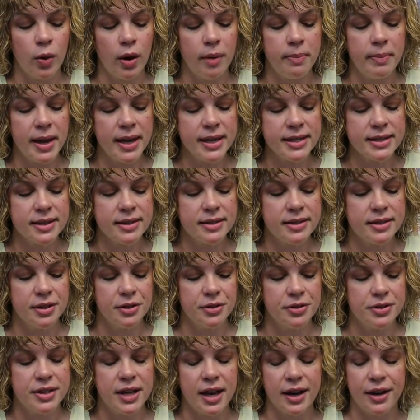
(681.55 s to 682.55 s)
What makes it
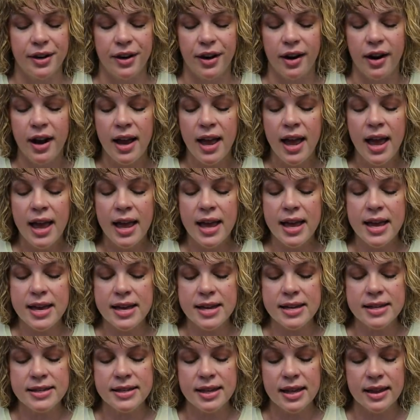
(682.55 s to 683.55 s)
seersucker
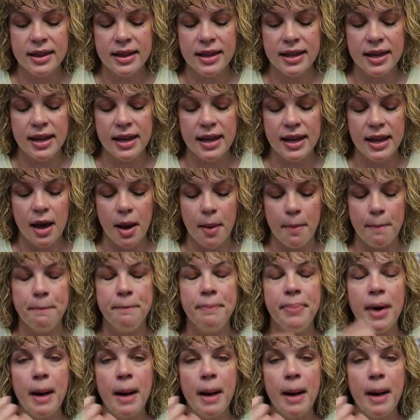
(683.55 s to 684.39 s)
is the